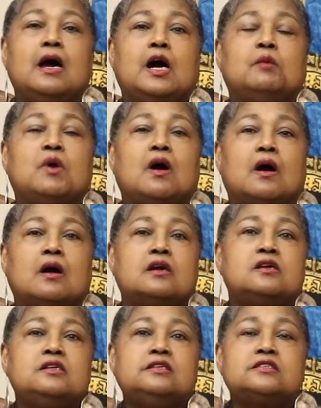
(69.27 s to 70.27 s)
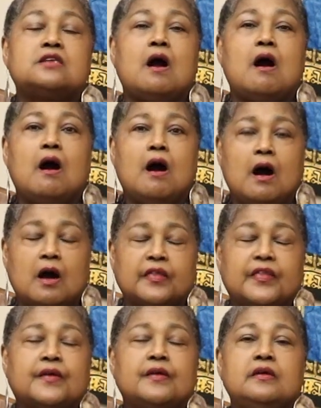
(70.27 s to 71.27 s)
I'm an artist,
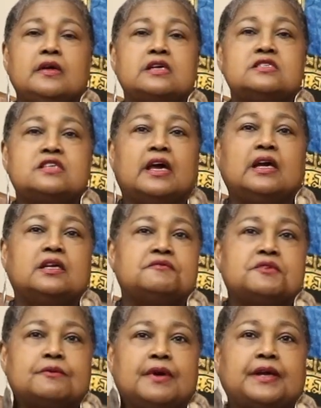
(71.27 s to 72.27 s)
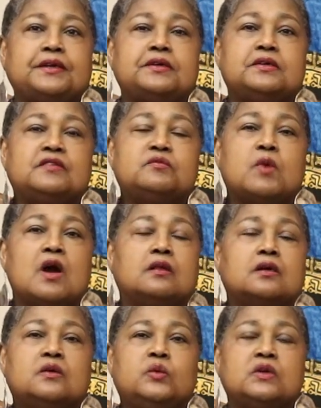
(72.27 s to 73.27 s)
author, executive director of
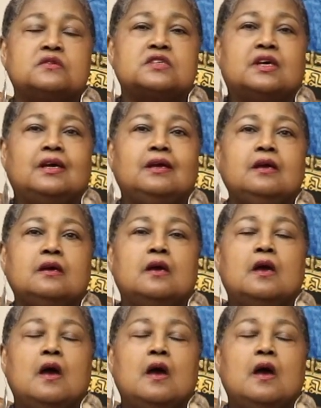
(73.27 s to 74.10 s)
Marla Quilts Inc.,